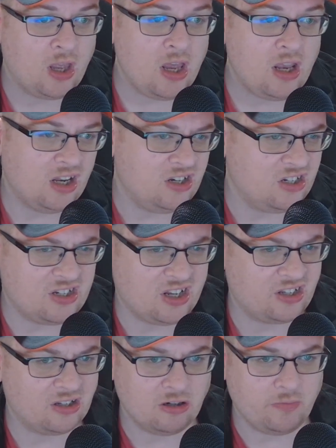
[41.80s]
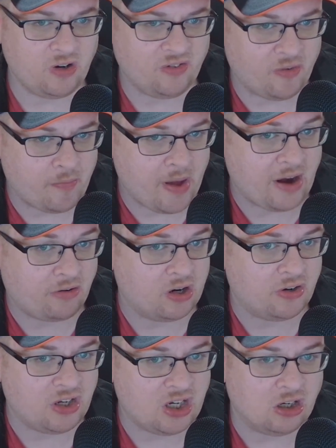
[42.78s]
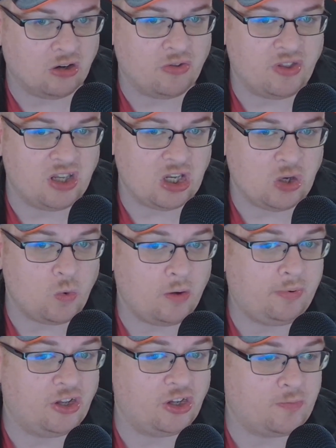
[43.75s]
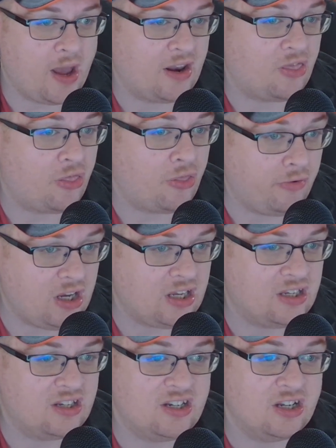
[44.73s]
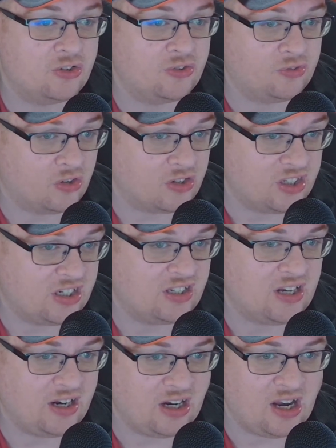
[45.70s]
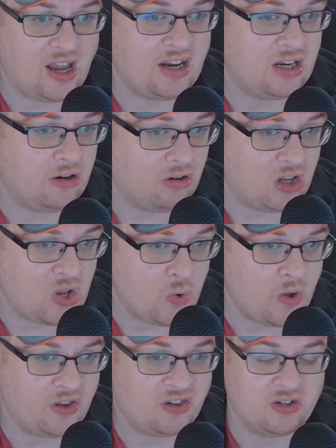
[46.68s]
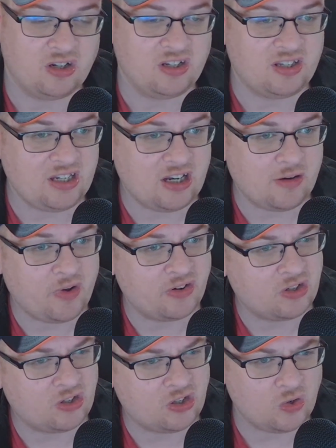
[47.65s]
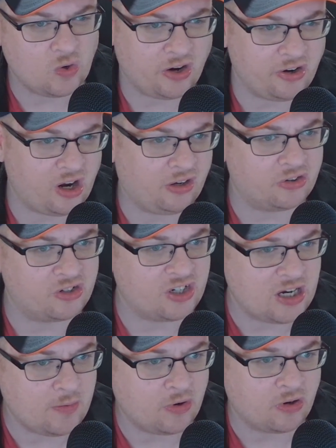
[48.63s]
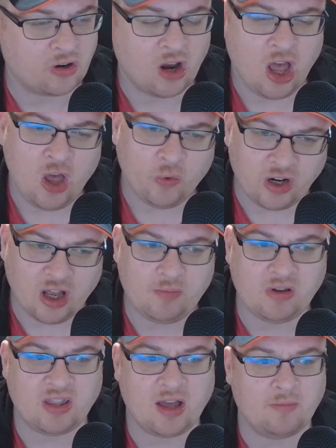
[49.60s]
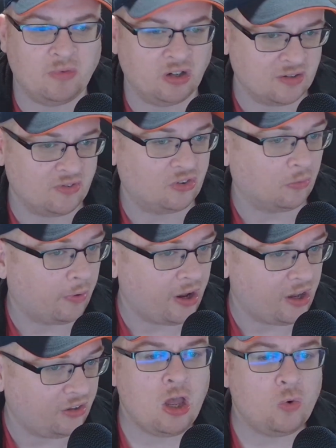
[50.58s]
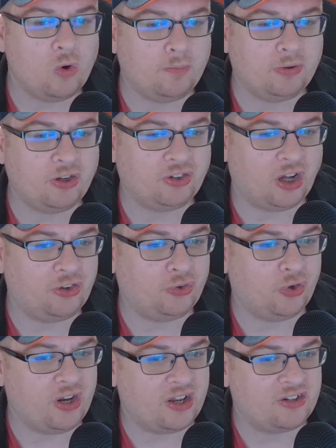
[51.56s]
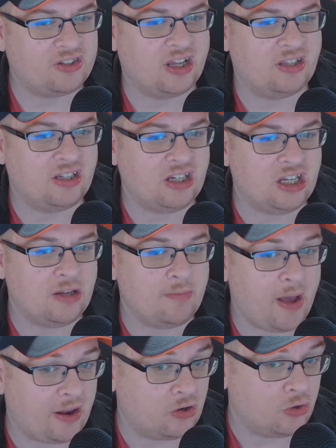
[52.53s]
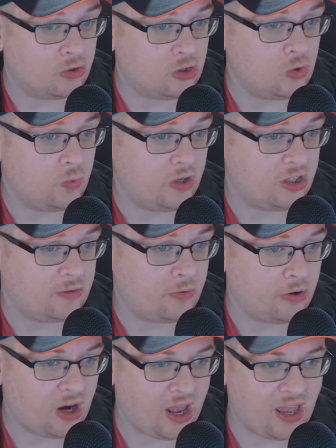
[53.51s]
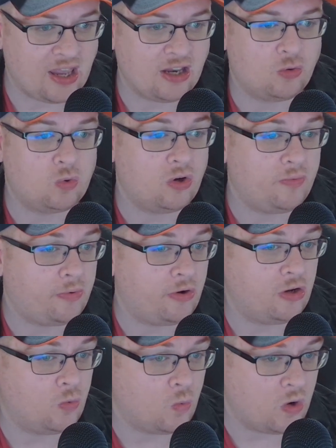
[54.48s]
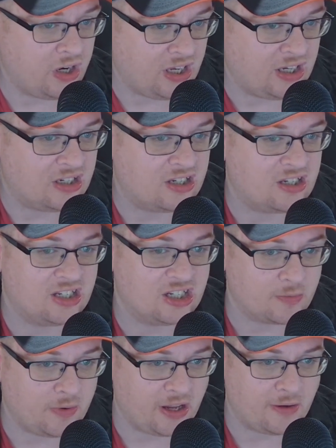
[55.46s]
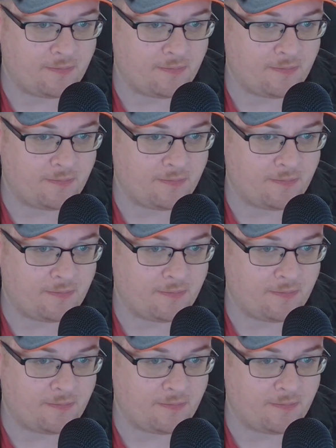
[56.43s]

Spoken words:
Now, just as a little bit of a background here, the OnePlus Pad 3 sells for $699 here in the US, so to see it about $200 cheaper would not be that much of a surprise. OnePlus also announced that the Pad Go 2 will sport a 12.1-inch display.